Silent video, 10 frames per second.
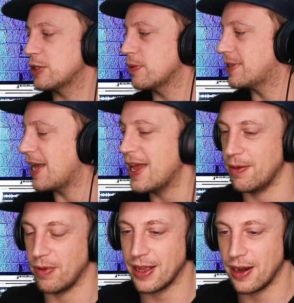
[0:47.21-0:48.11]
That's what I'm
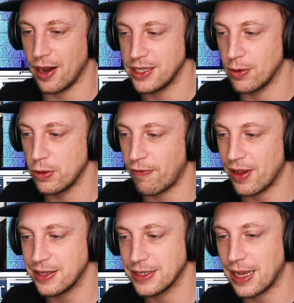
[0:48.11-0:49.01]
saying. I'm going to get the likes up. I always
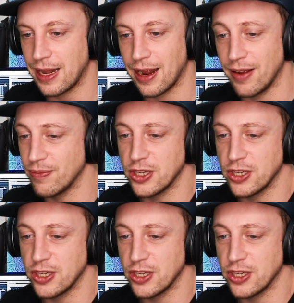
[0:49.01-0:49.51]
forget to say that.